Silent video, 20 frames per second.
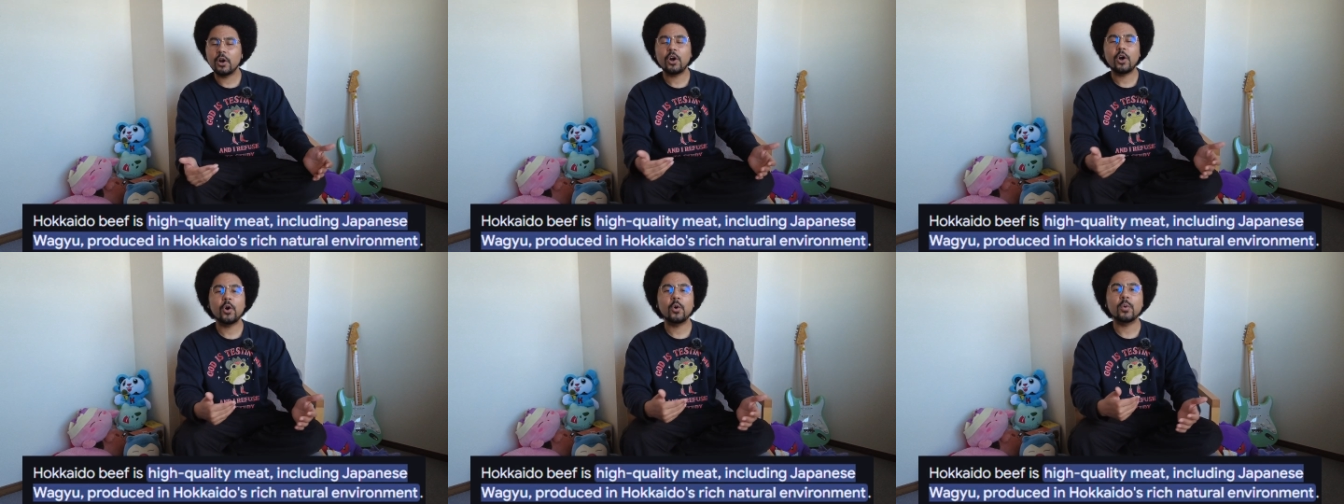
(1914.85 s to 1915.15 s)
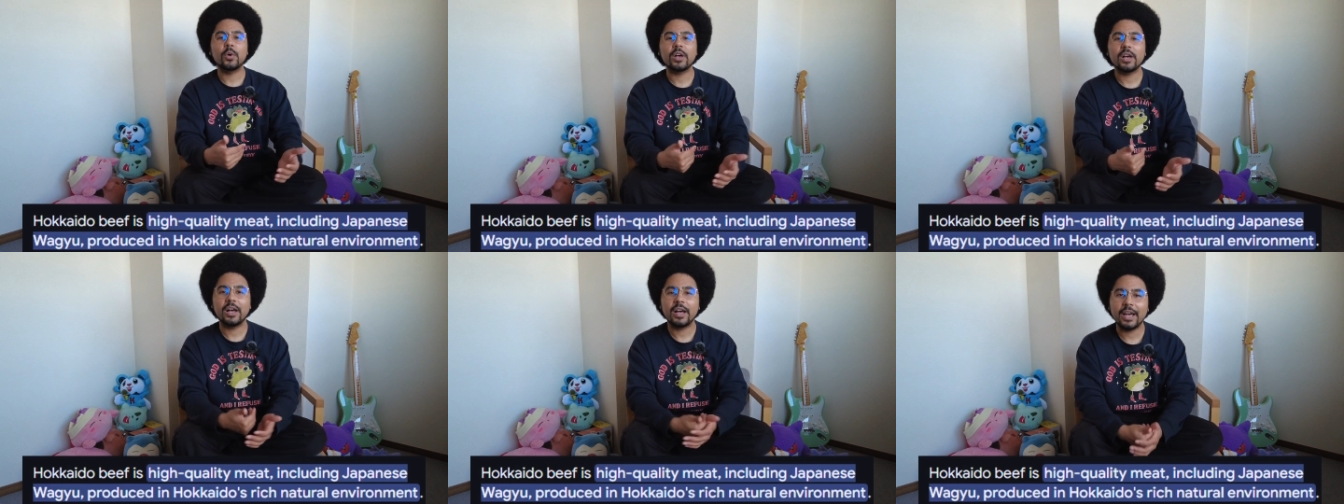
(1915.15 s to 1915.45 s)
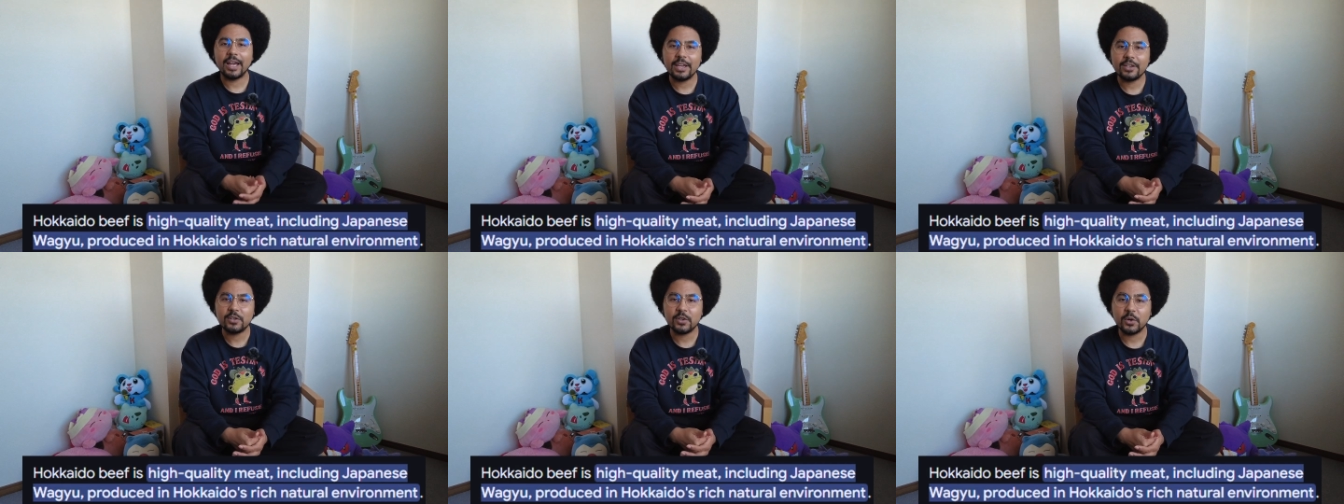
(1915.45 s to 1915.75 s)

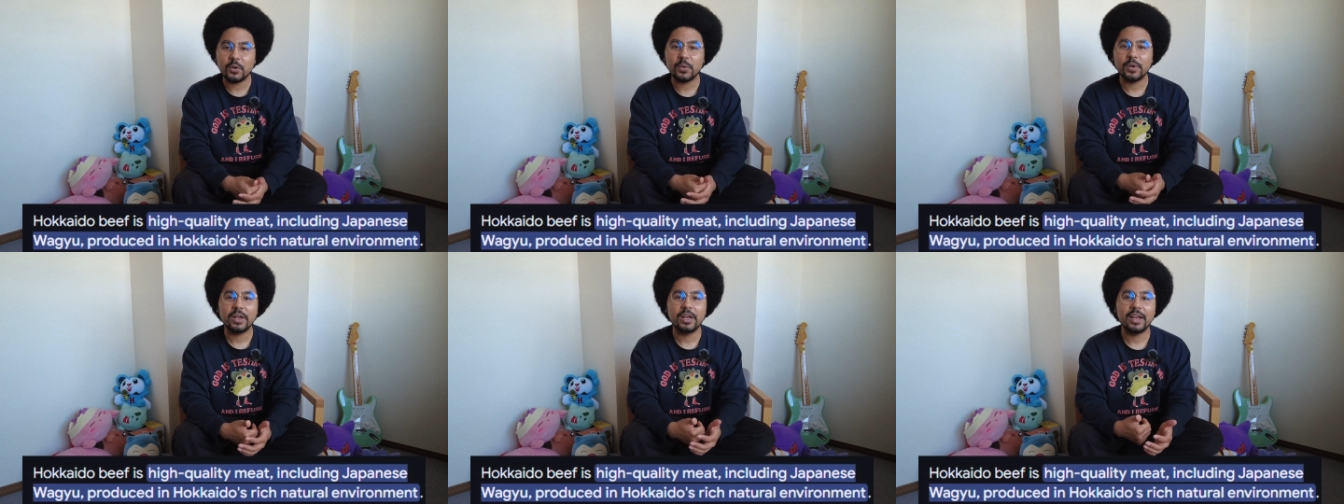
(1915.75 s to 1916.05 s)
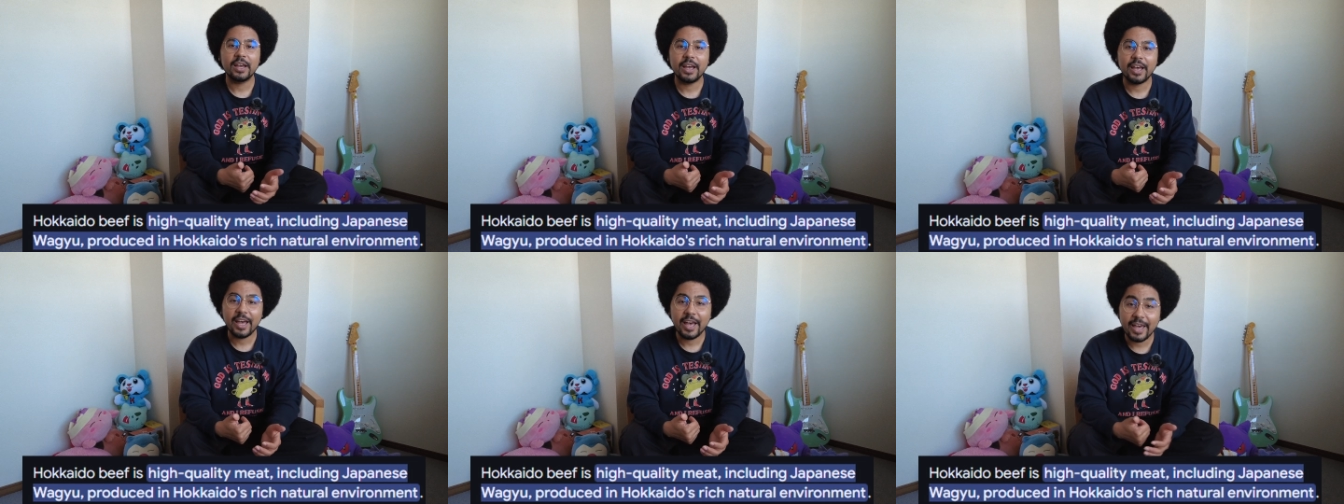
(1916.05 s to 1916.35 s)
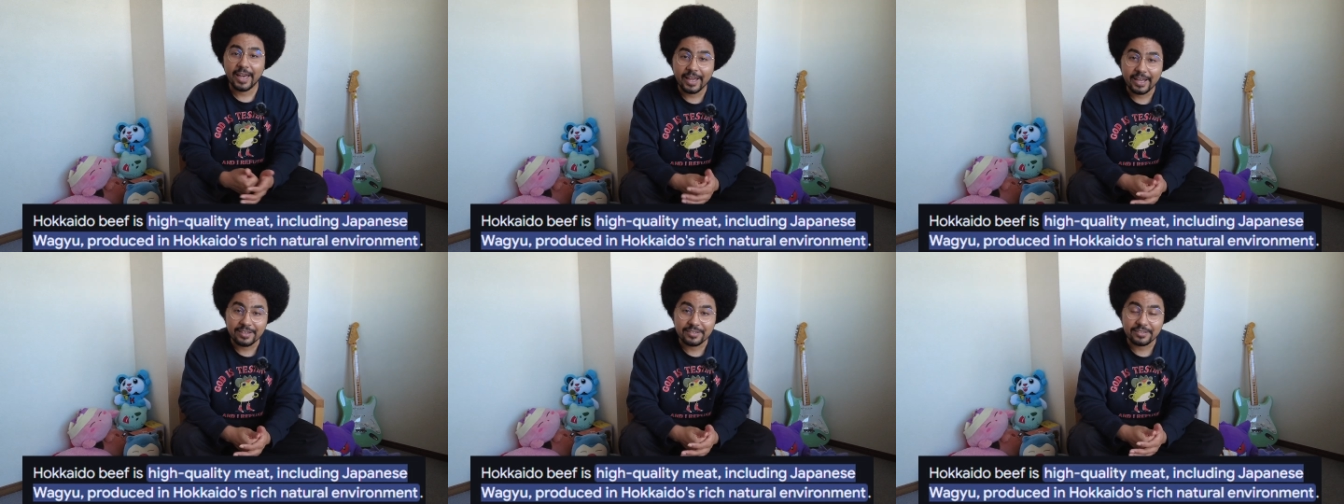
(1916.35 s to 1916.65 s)
Hokkaido
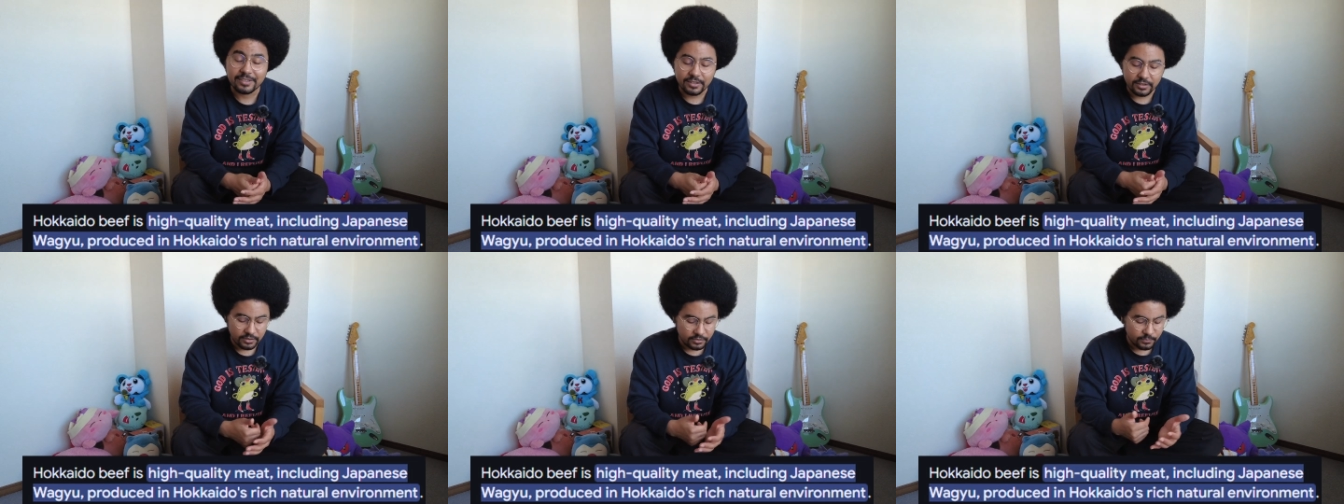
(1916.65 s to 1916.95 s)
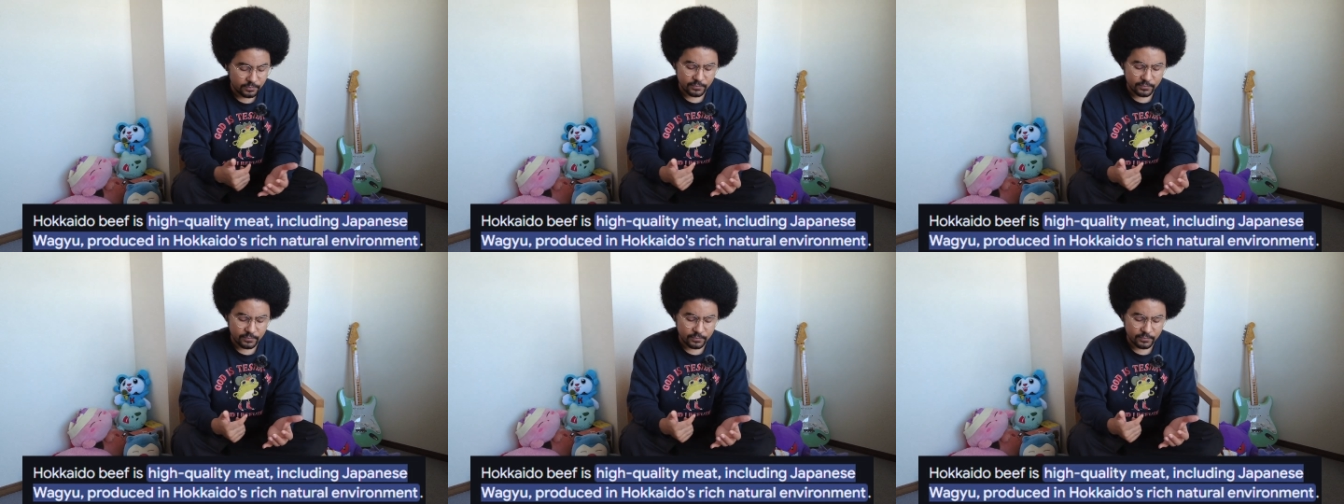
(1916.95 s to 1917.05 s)
has it.